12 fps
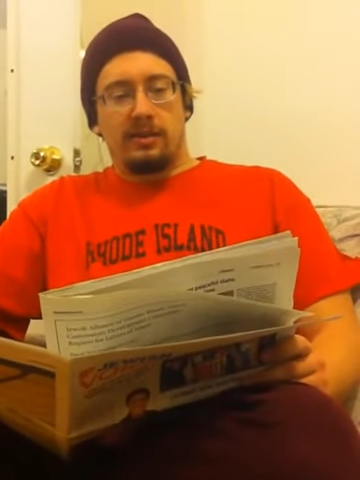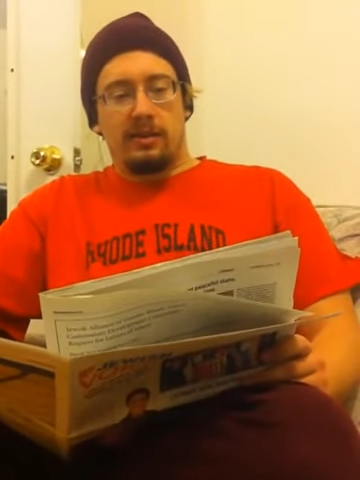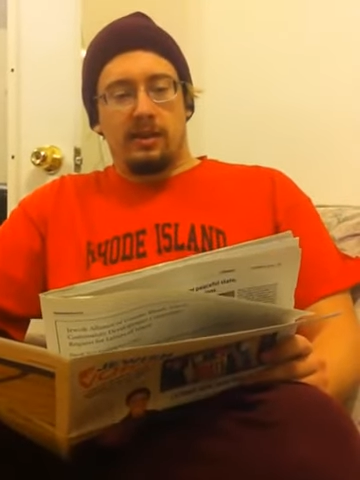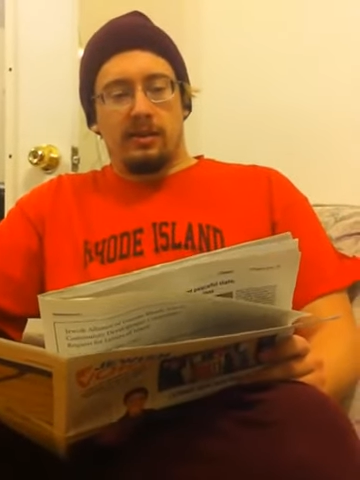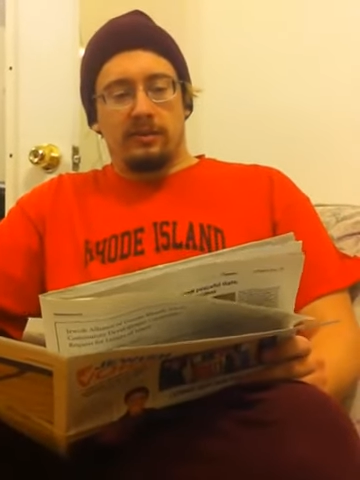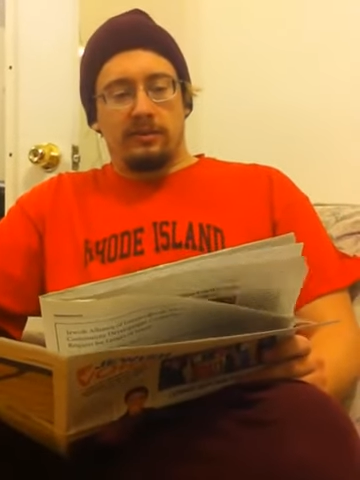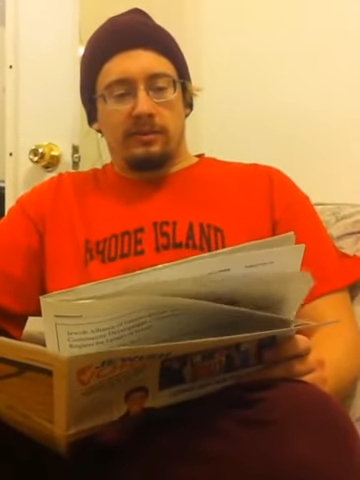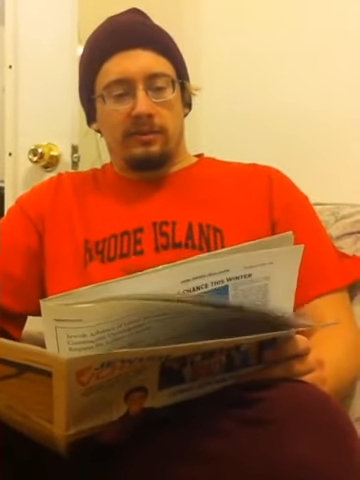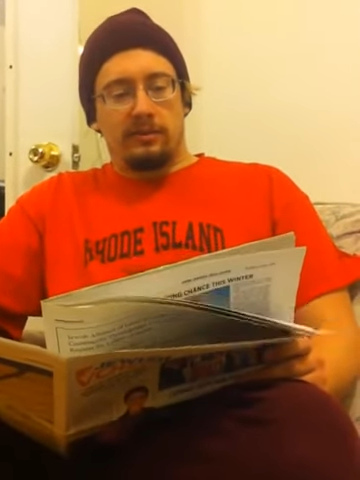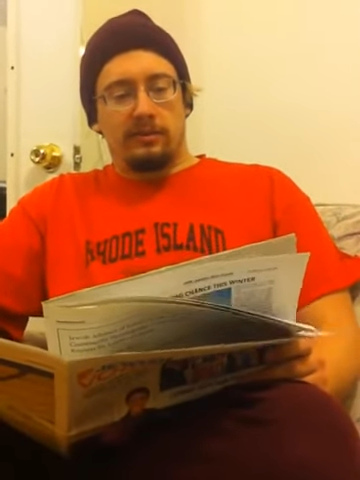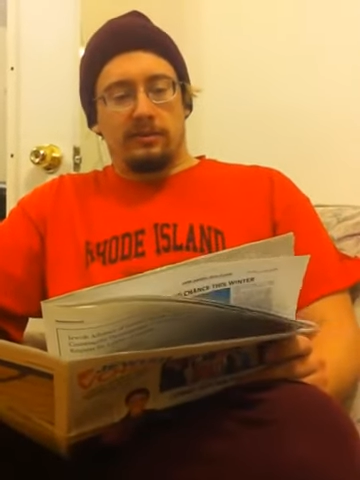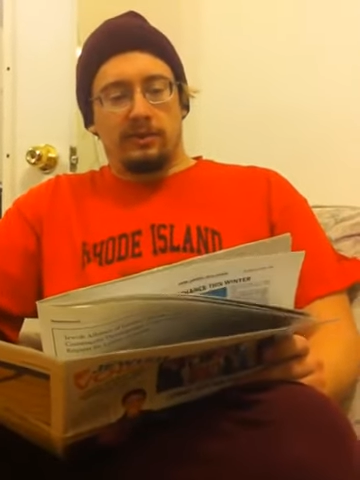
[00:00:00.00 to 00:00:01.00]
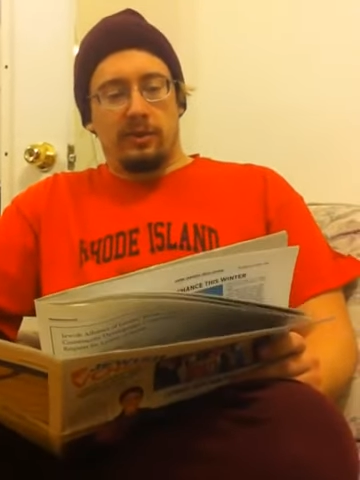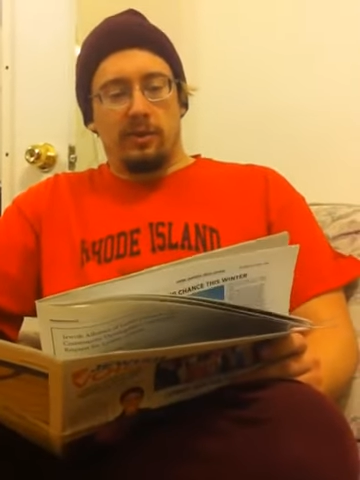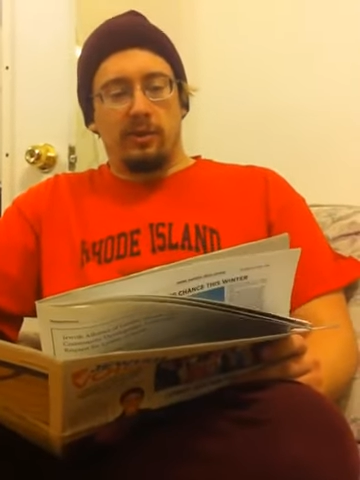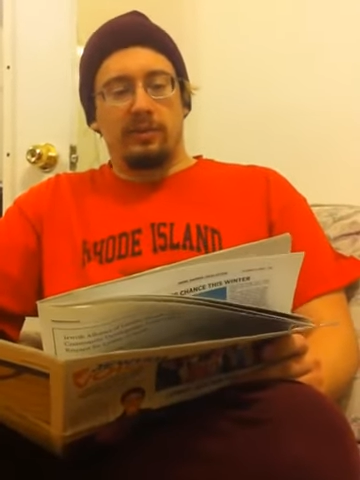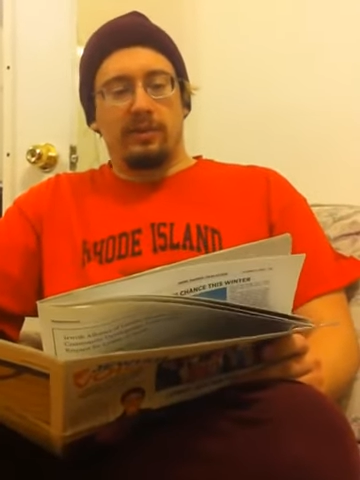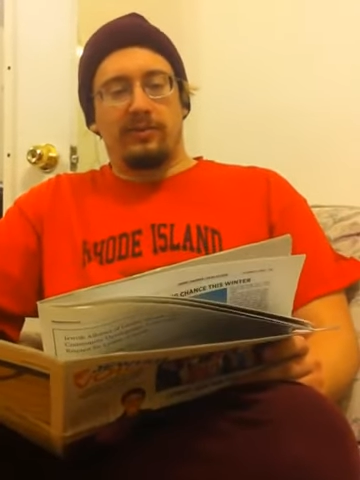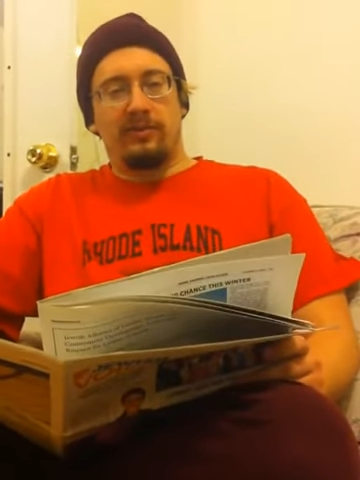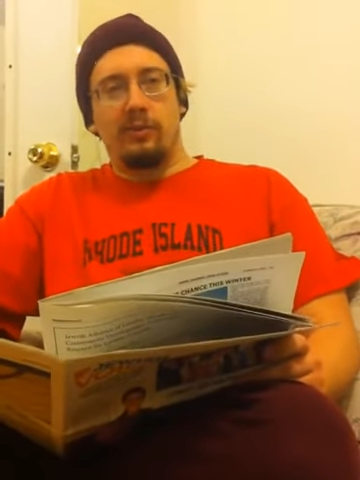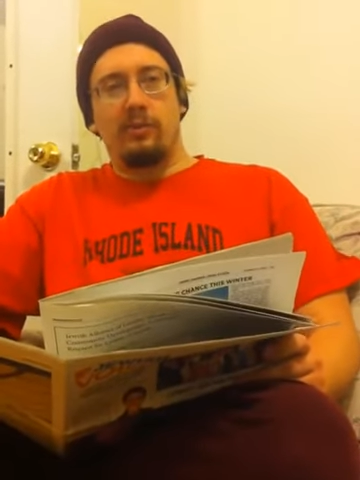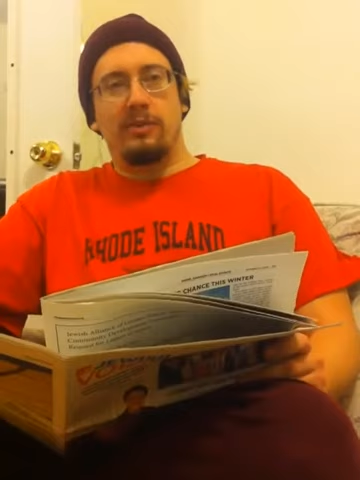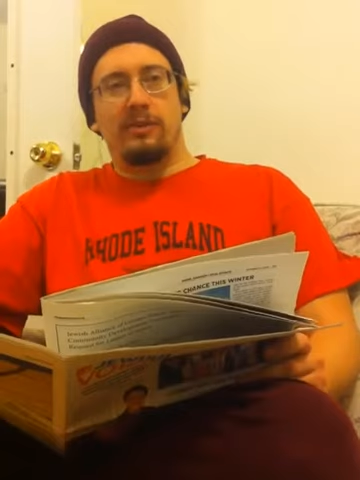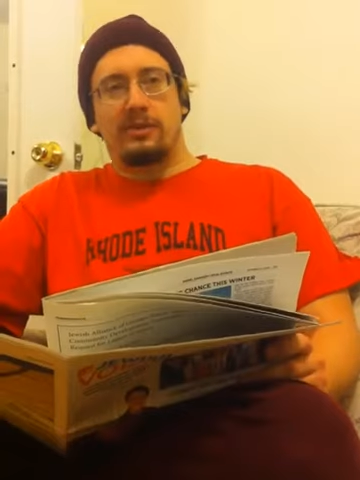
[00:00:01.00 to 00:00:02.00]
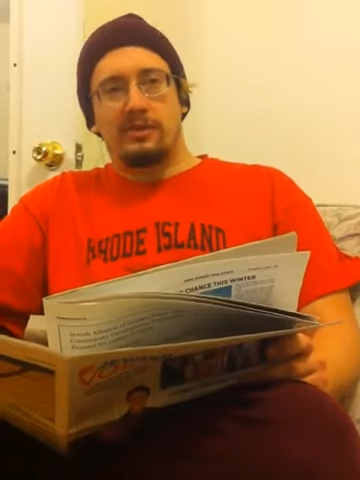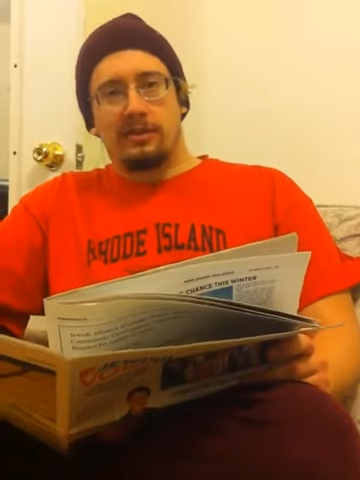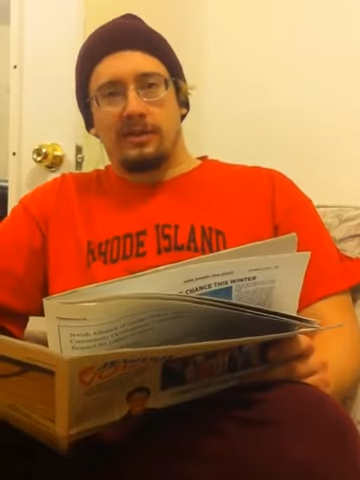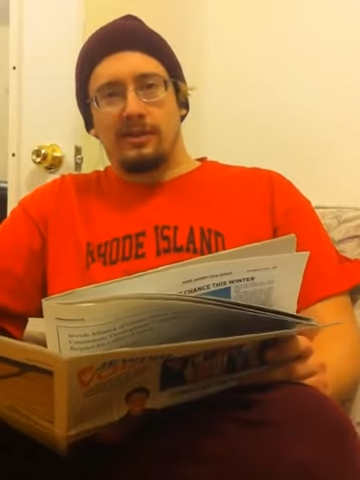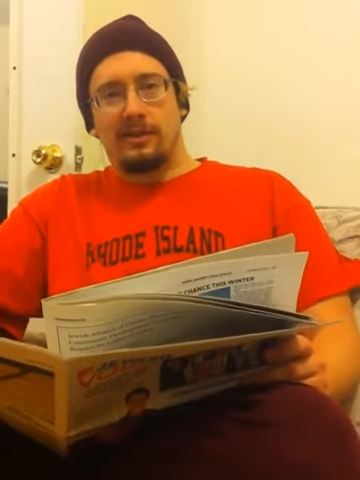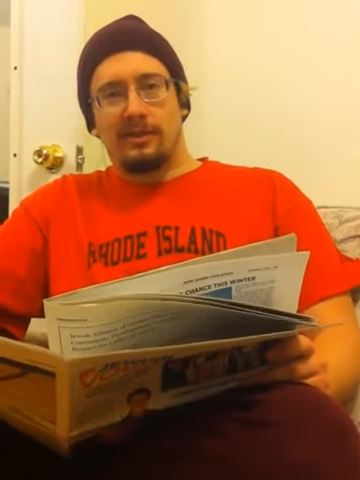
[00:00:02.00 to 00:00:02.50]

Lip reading: you know, Gublitz Vubitz.